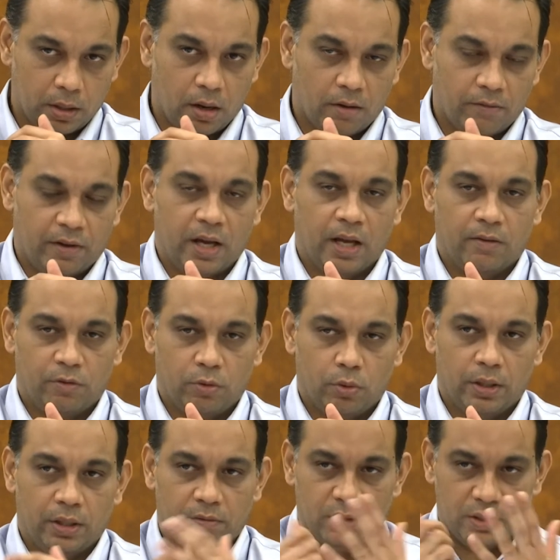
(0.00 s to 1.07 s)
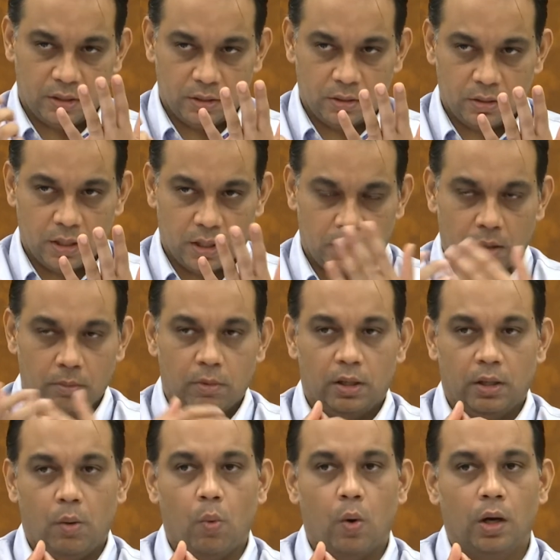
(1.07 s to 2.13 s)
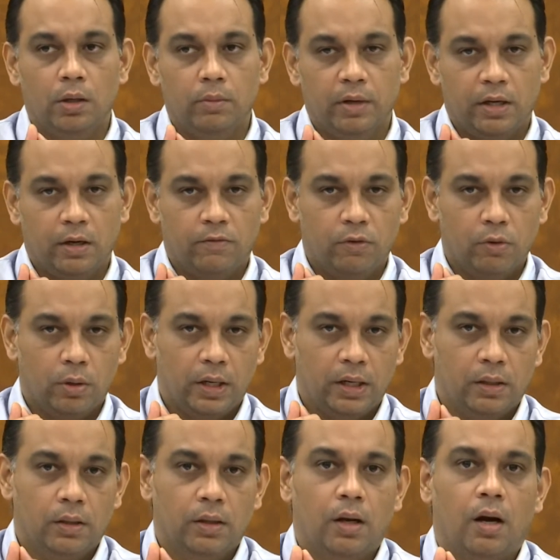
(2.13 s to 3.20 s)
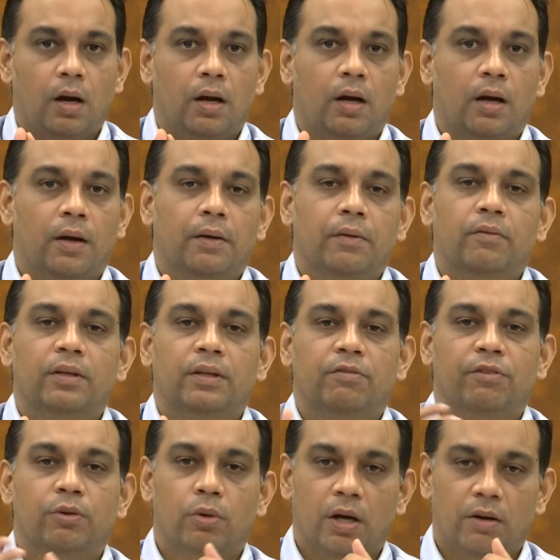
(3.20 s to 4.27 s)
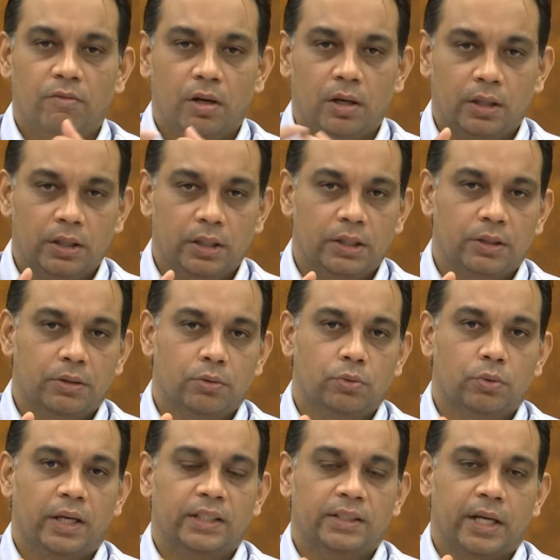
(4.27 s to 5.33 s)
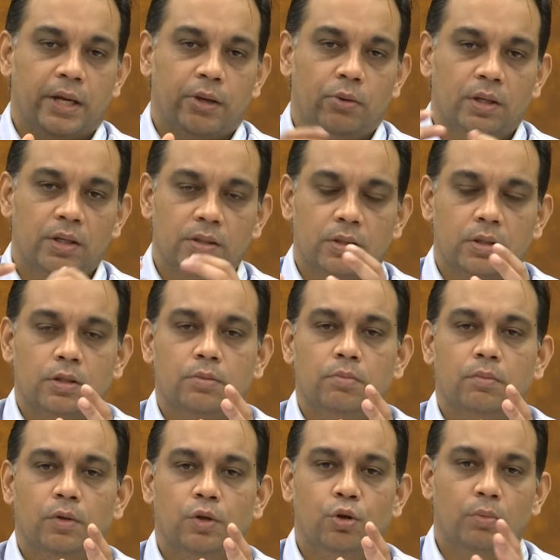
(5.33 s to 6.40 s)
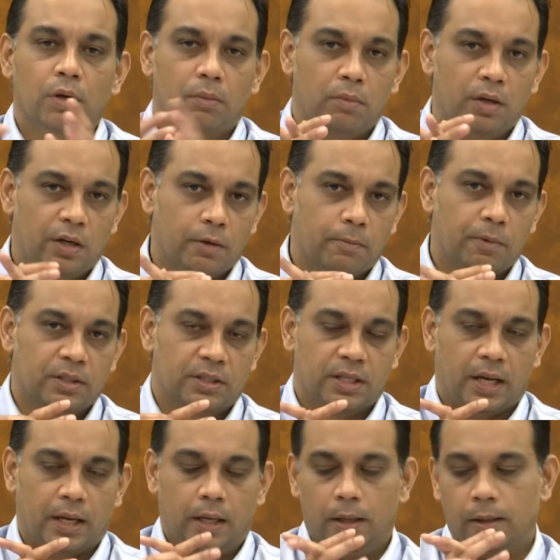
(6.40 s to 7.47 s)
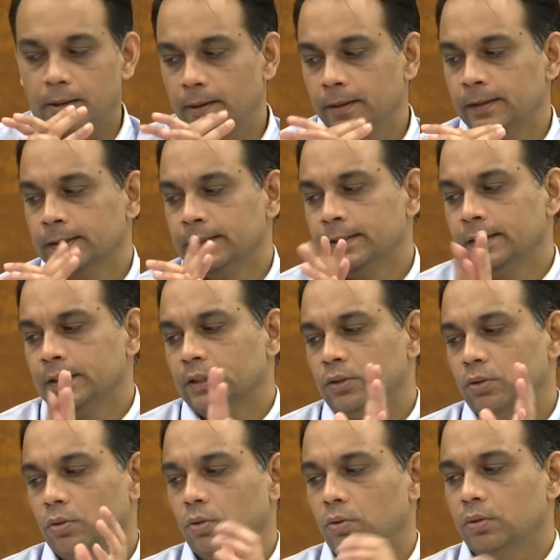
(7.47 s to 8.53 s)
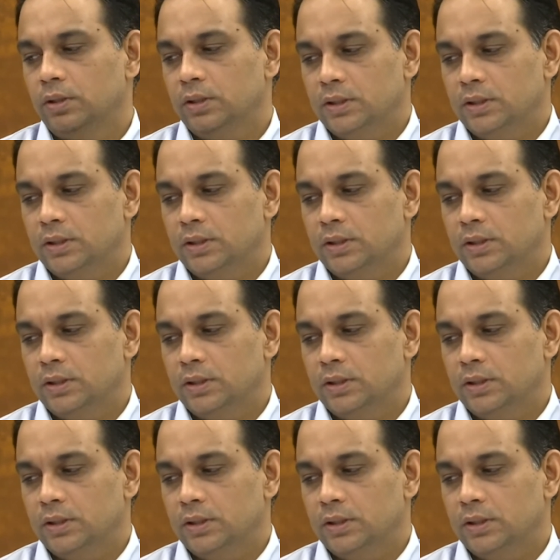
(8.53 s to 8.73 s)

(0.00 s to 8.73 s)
of airflow rate, which is nothing but a volumetric flow rate. If you convert it into SI units, it is cubic meter per second. So this